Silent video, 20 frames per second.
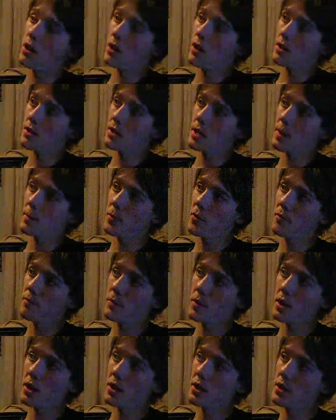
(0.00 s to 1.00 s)
On top of
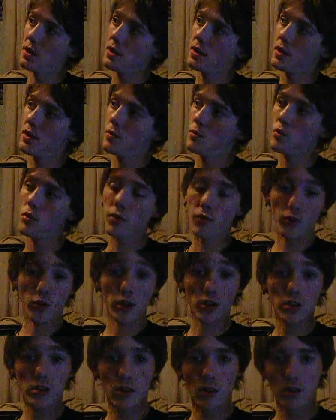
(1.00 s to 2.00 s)
my
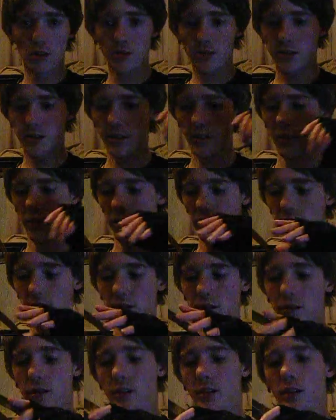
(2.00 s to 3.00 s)
Wolverine claw stand,
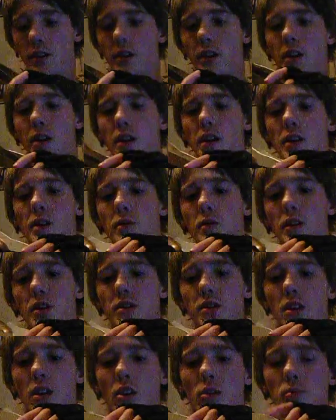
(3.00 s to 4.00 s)

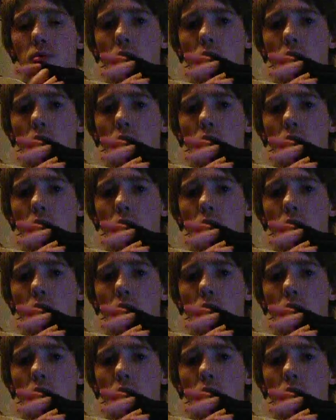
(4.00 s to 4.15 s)
which I'll